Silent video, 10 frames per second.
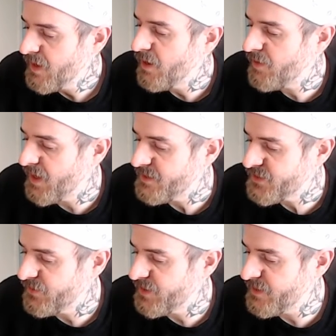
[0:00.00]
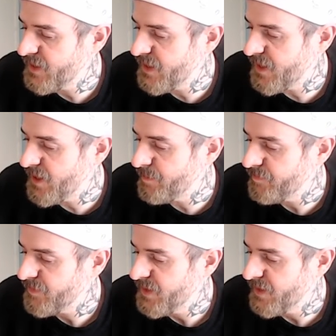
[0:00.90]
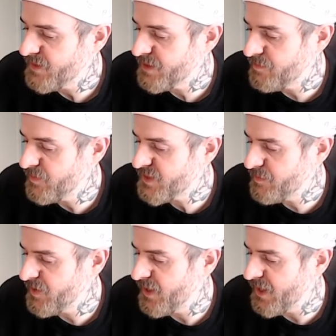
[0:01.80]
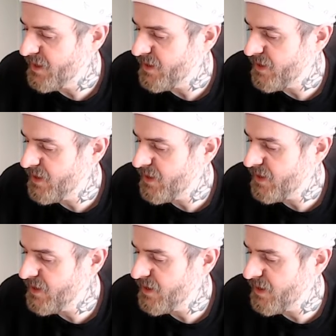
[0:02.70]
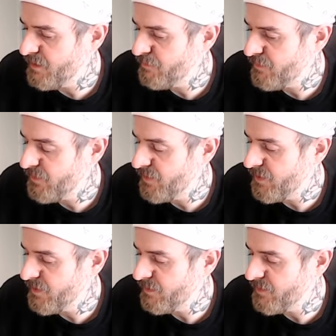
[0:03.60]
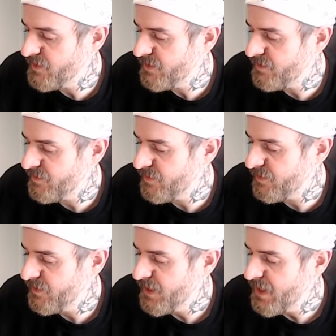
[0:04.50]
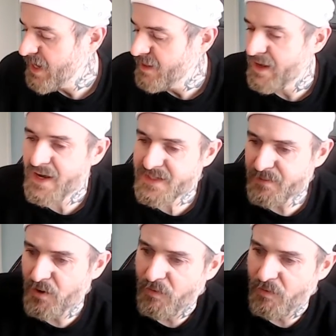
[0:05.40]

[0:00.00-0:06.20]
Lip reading: Okay, so somebody at iPhone Central, they asked about